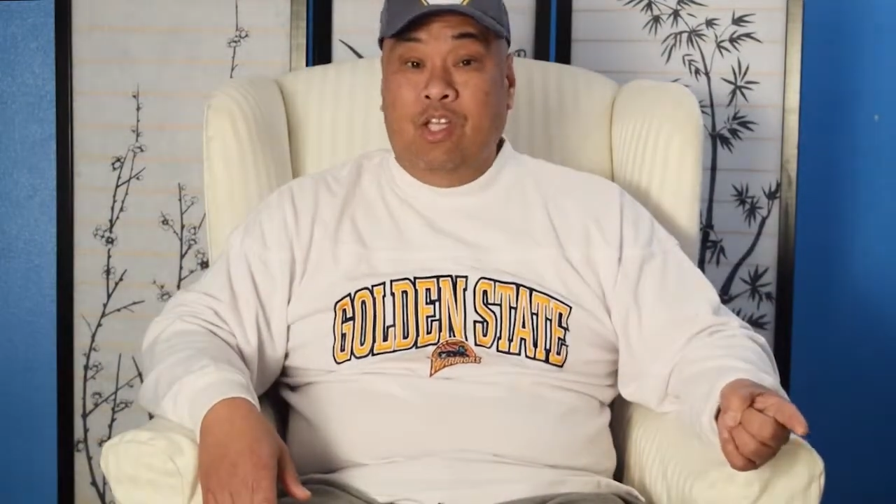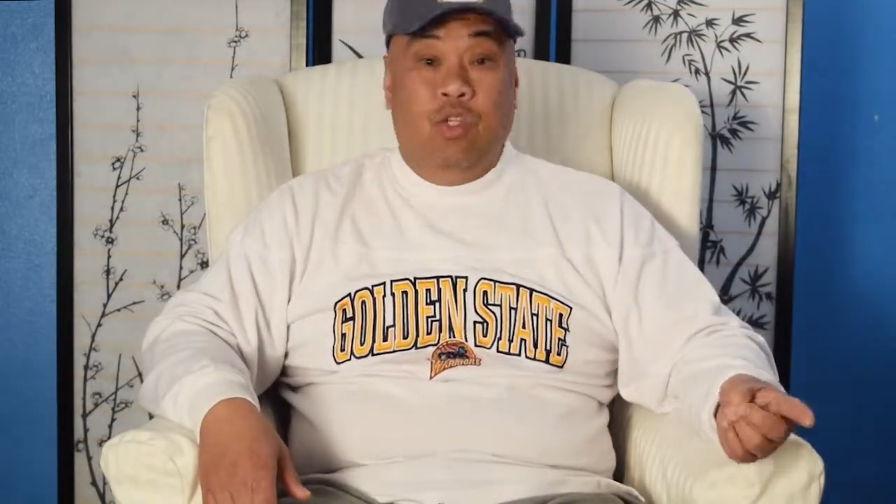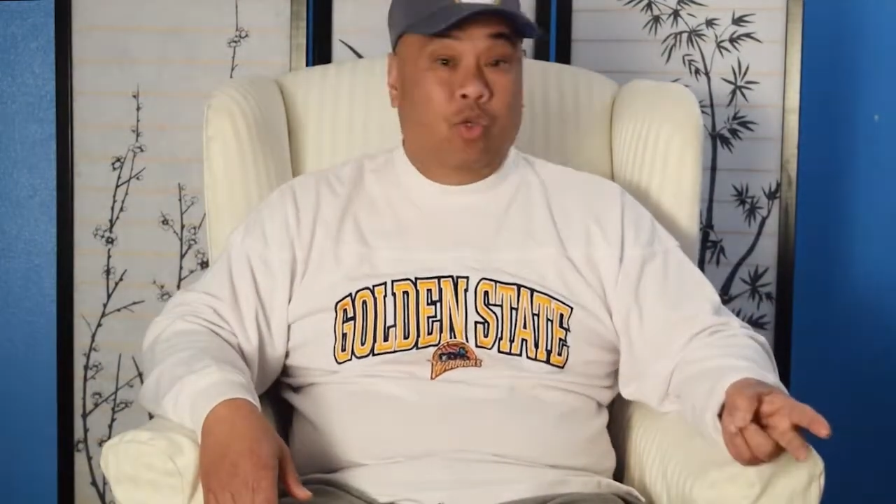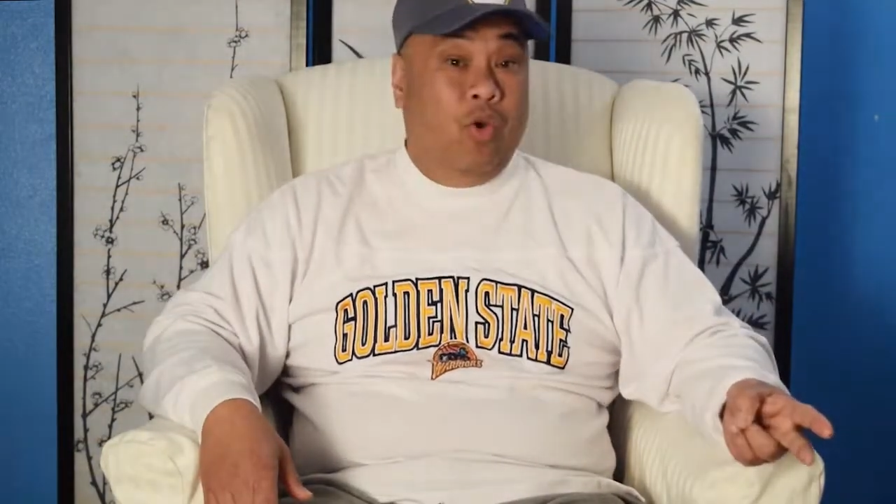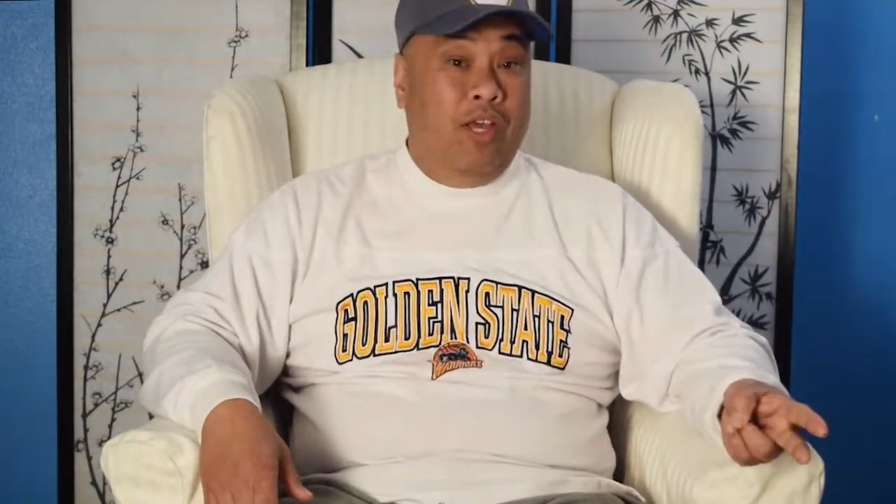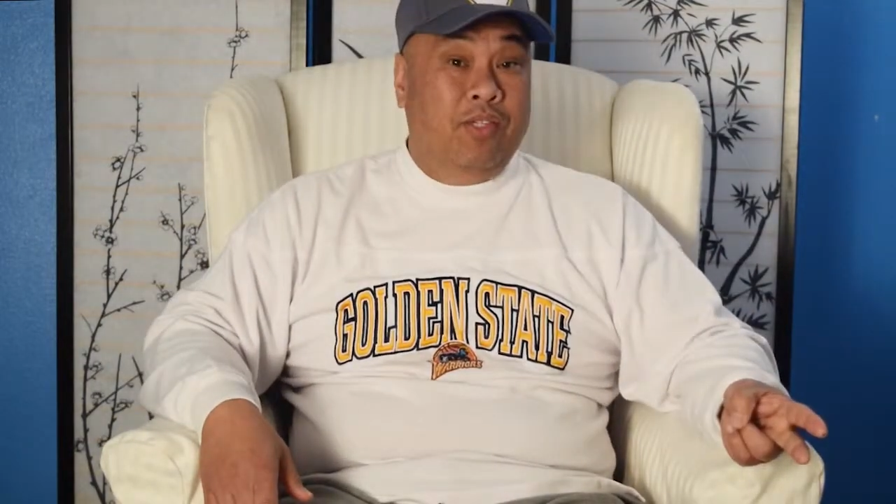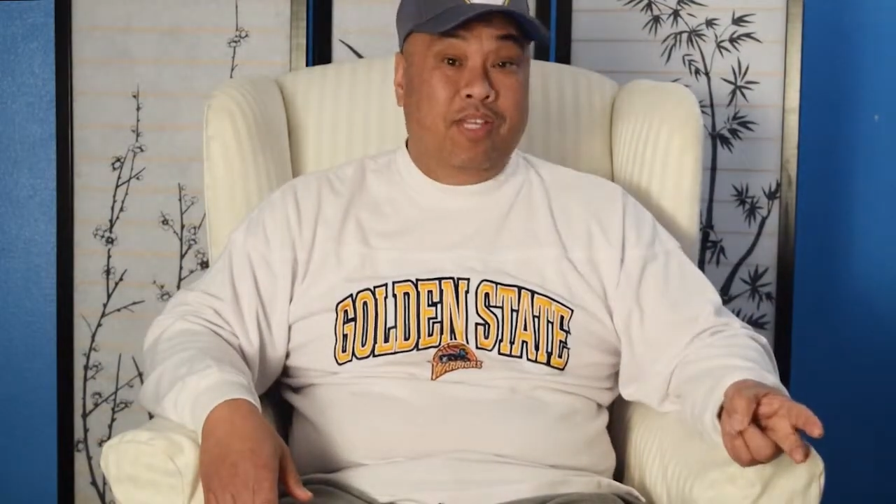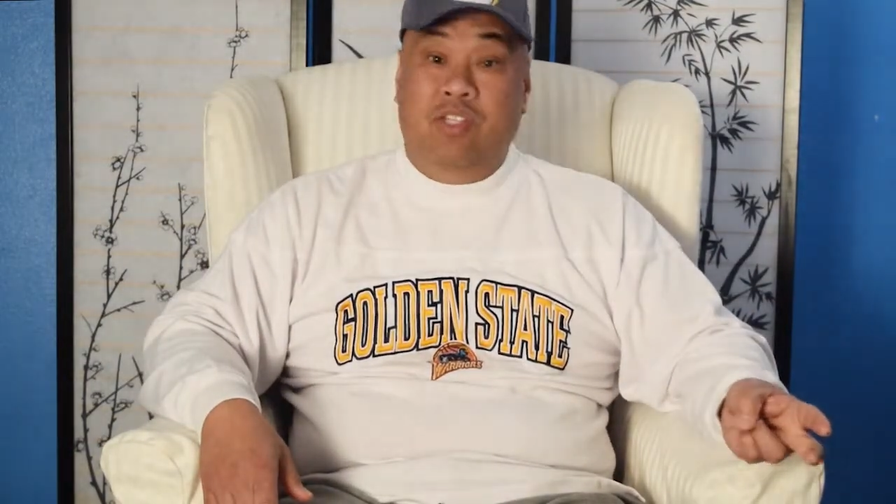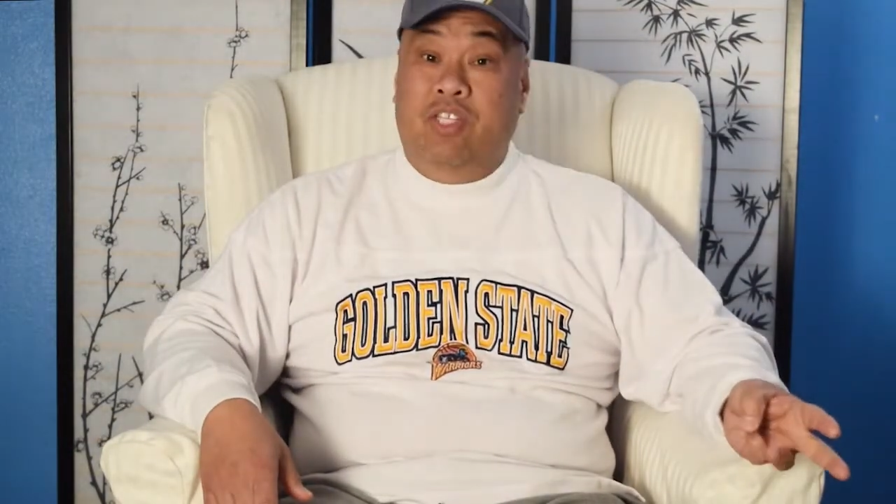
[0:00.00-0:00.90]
Joyce, and